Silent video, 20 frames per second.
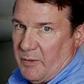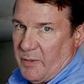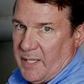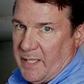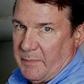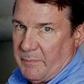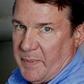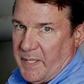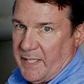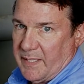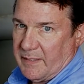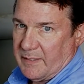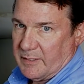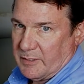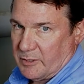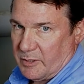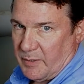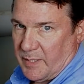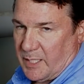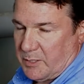green pin.
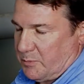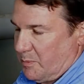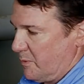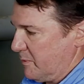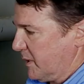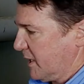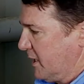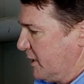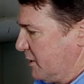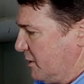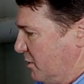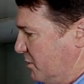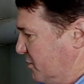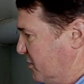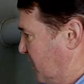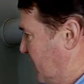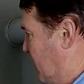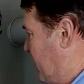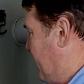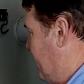So that's what we're gonna
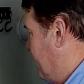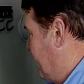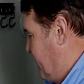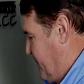use here.